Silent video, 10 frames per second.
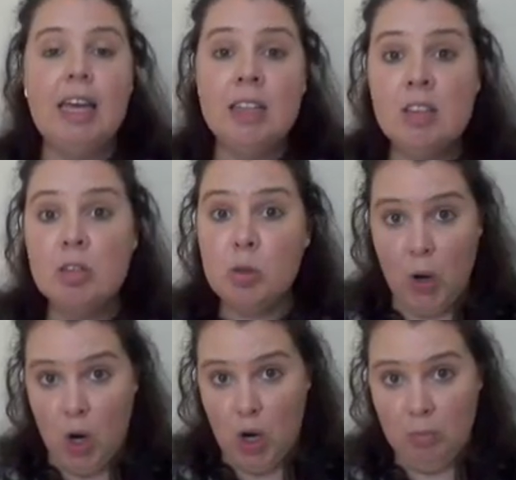In this
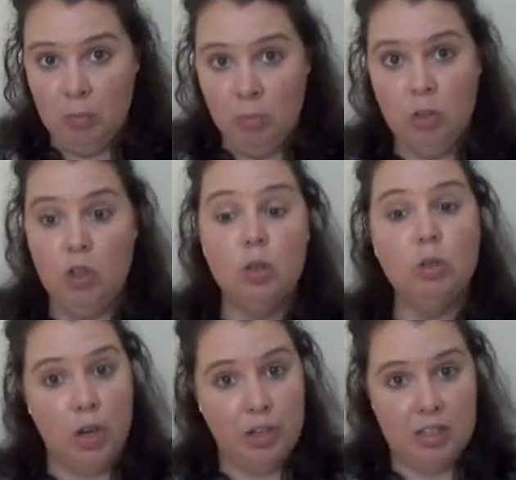poem,
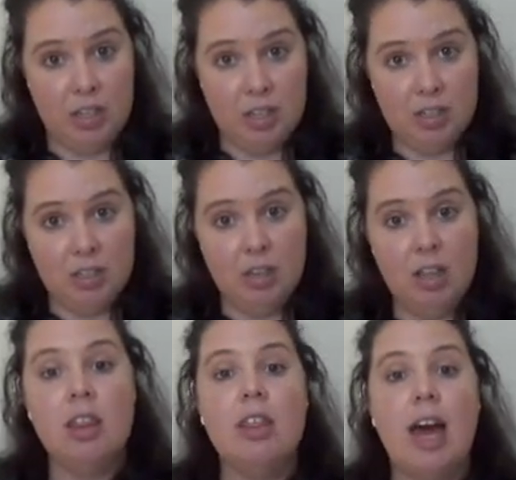you'll notice
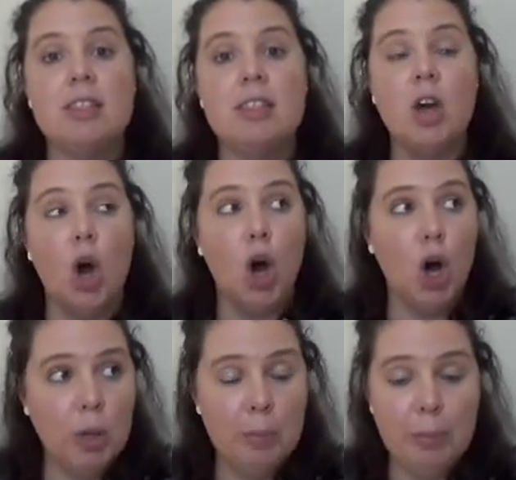that
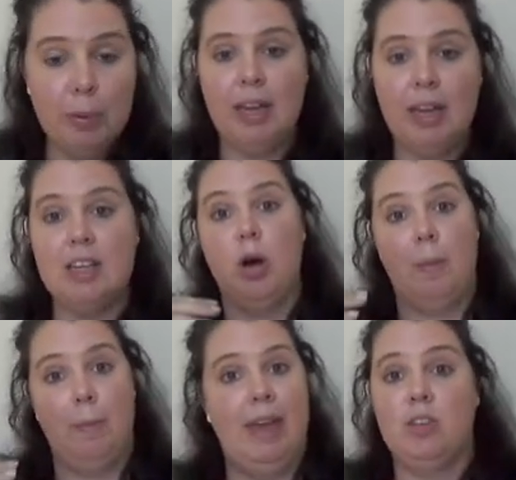hope is
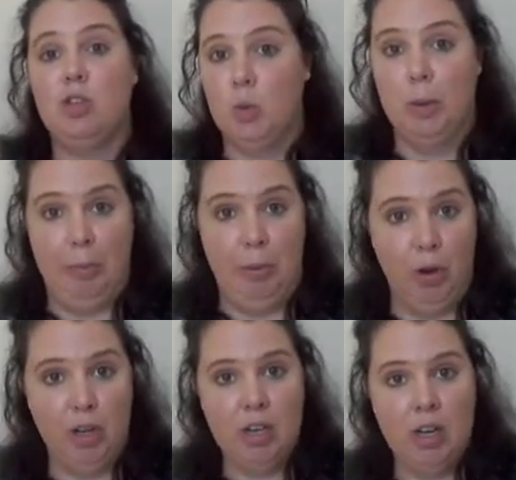compared to a
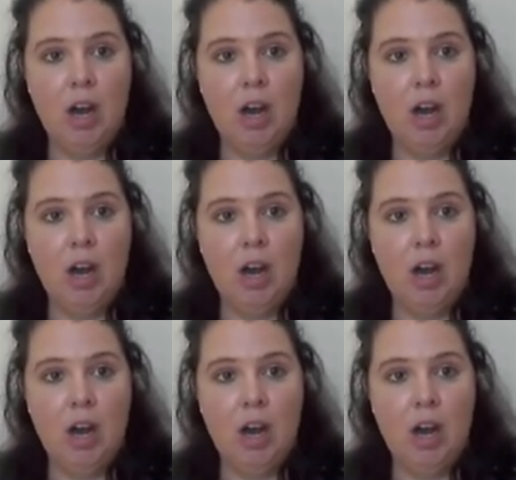bird.